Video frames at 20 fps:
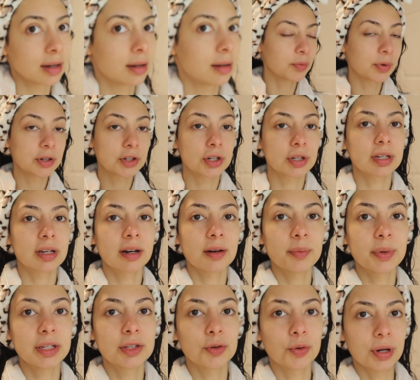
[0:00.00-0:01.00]
We're just gonna
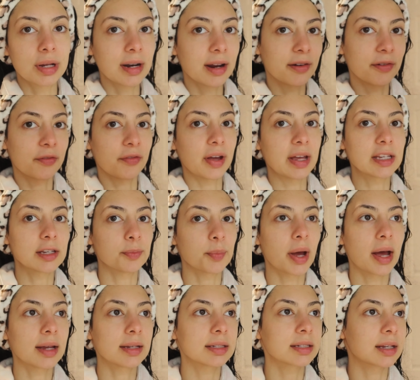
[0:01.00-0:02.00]
be doing a face
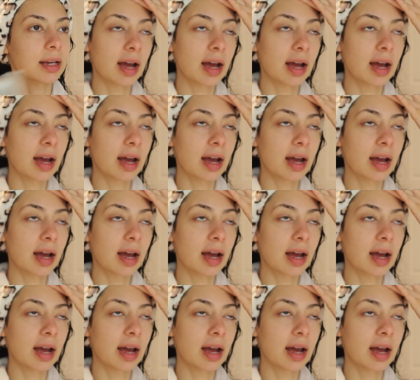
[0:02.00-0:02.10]
mask.